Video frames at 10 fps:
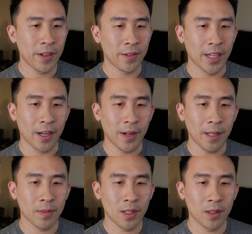node now,
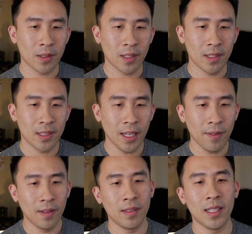right? So good
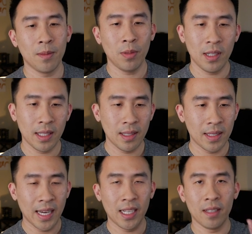stuff. Let's put it
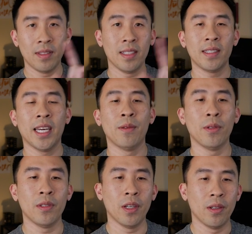inside of the 10
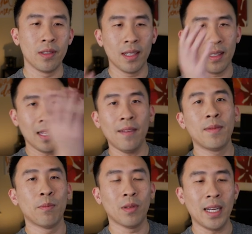root nodes
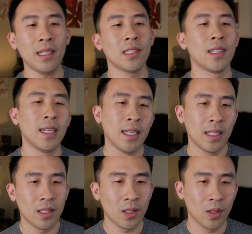left branch.
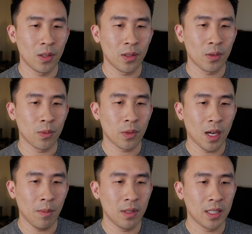So
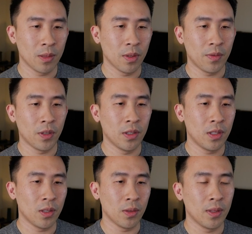commonly referred
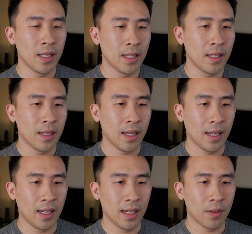to
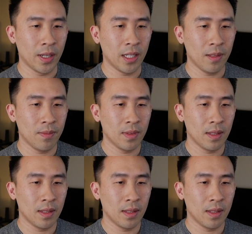uh, right here